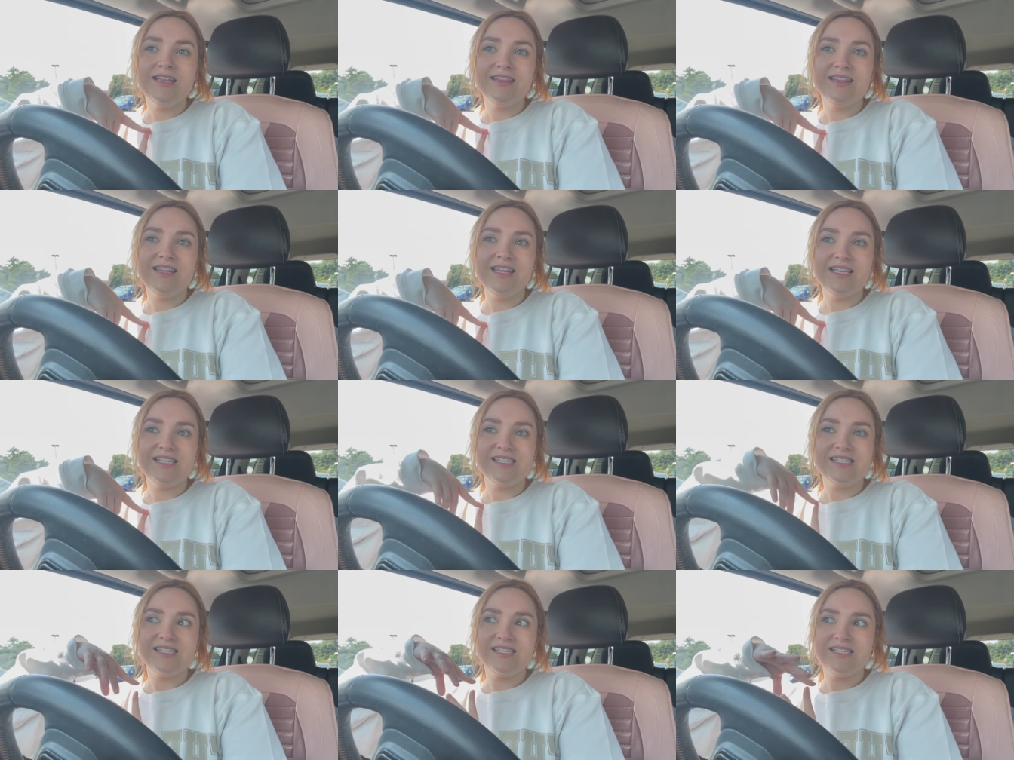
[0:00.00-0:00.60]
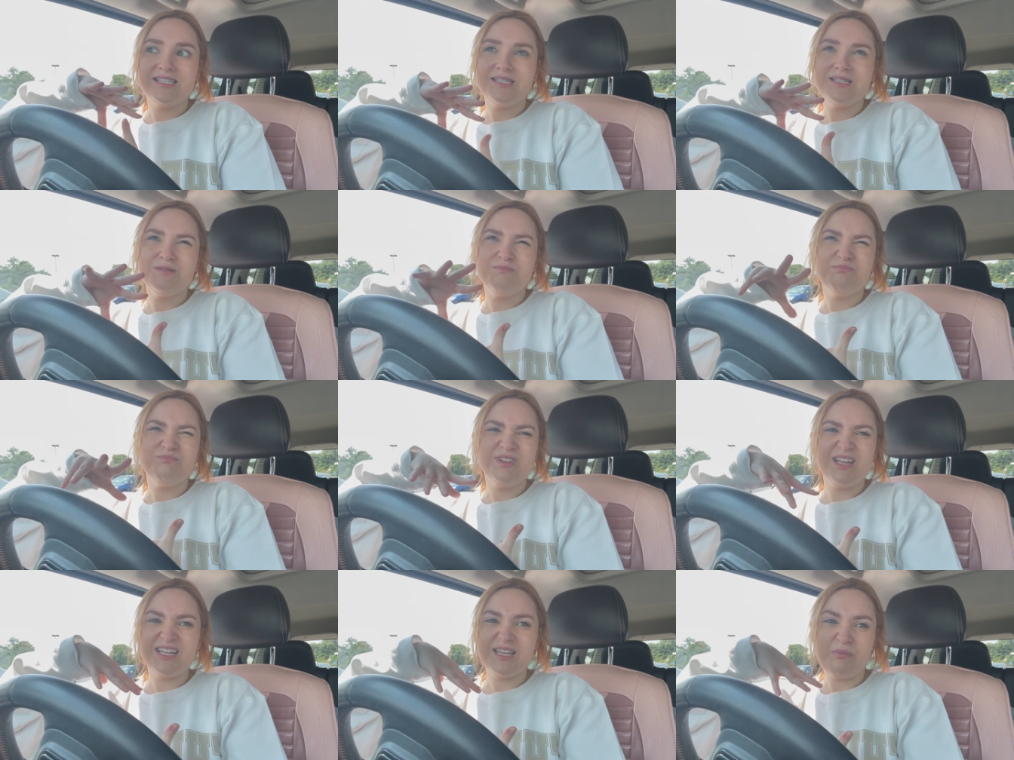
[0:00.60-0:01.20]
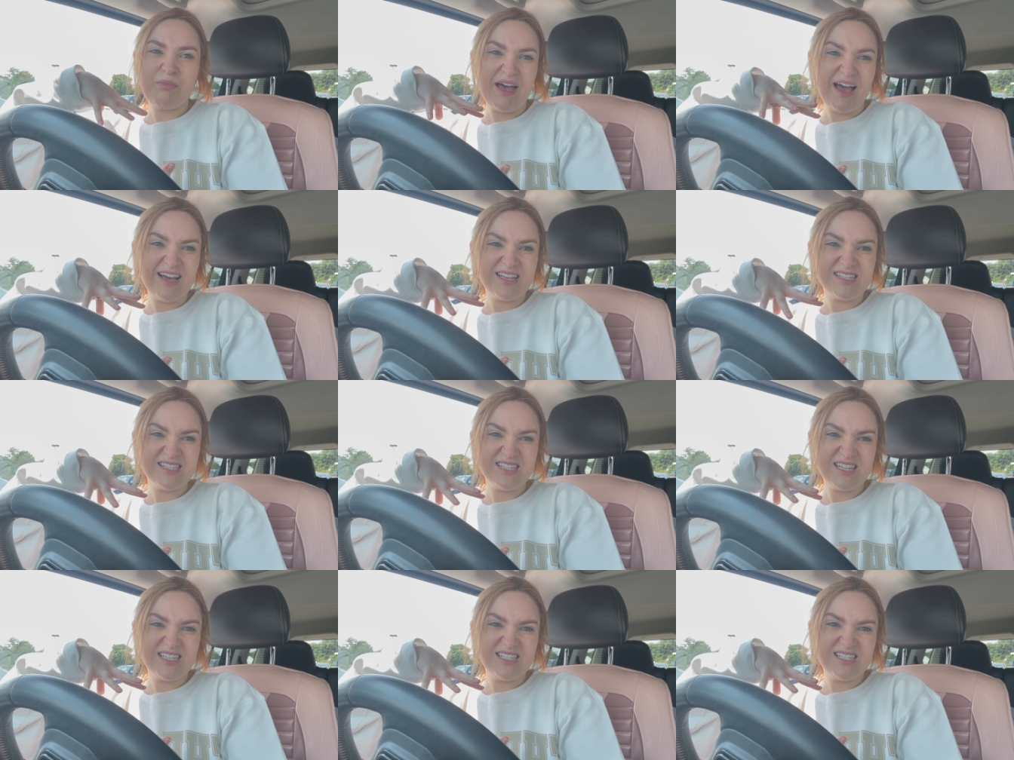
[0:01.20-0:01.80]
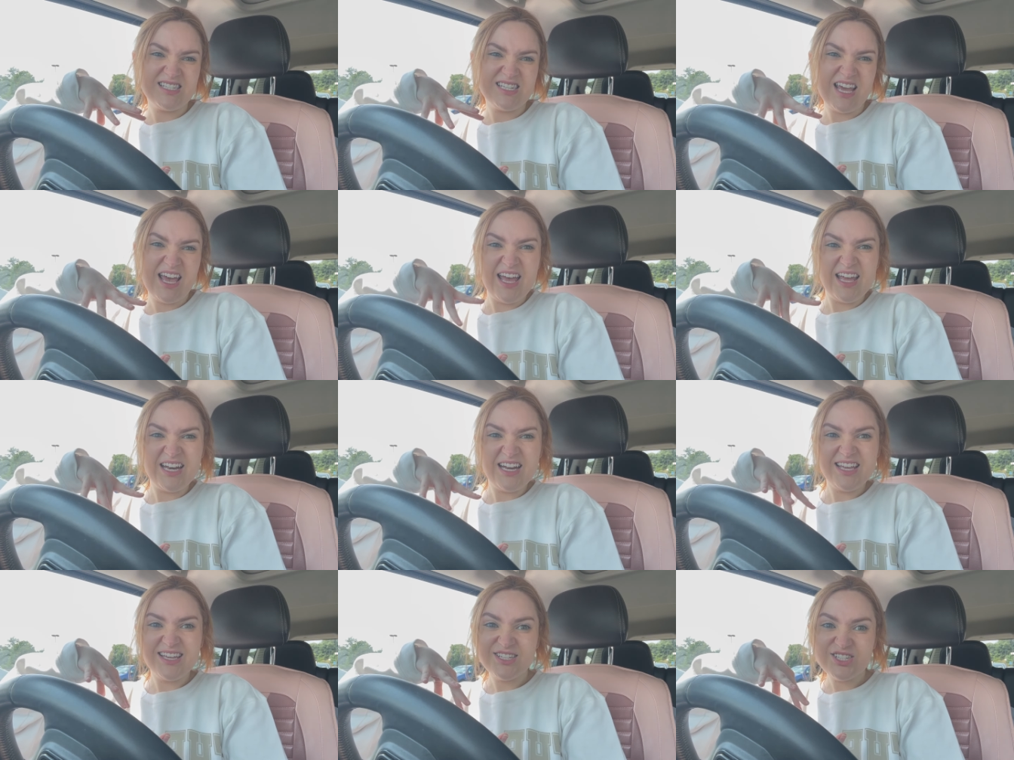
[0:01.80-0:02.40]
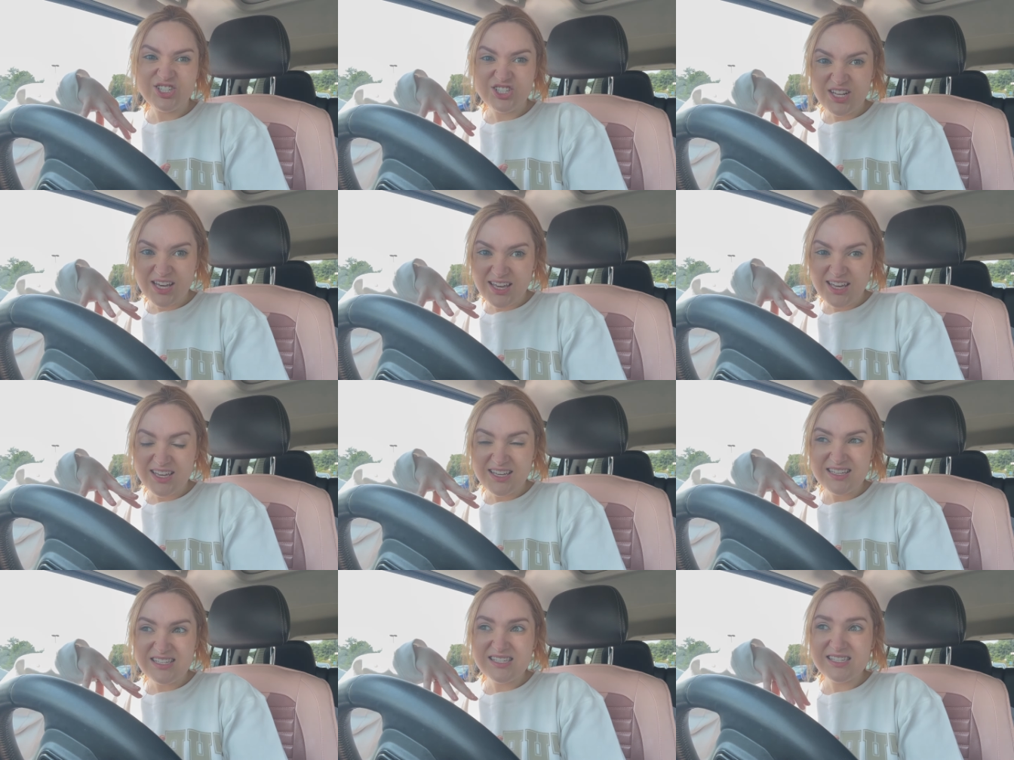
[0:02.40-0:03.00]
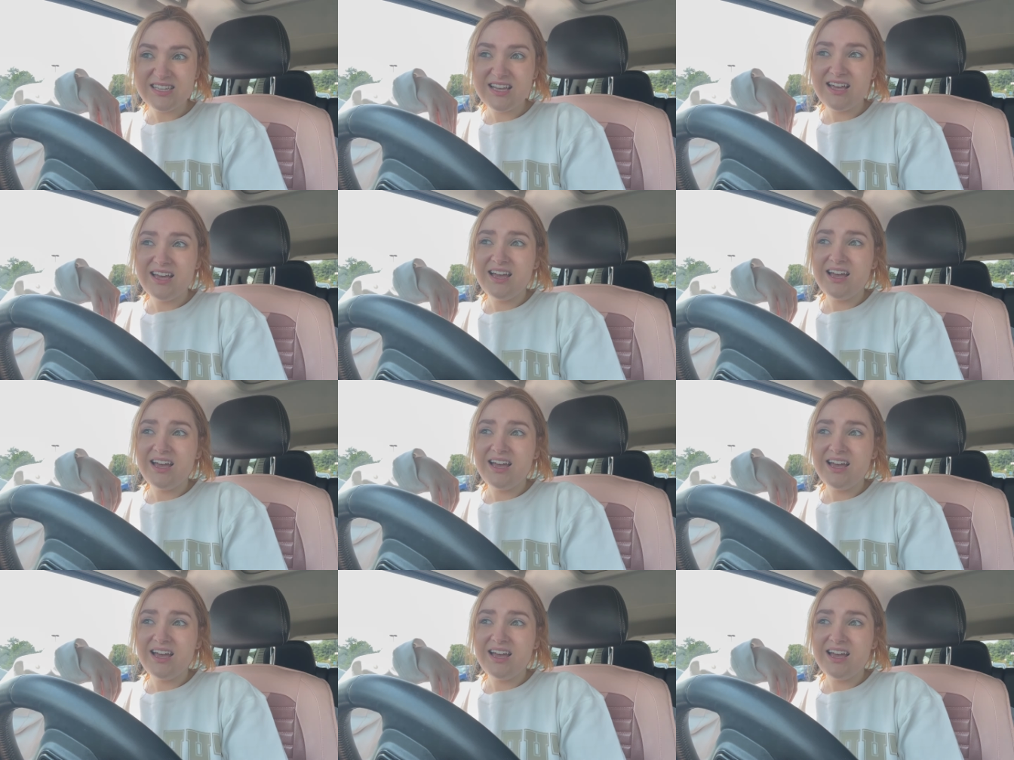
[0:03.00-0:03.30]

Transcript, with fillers: this, like the past like 10-ish days.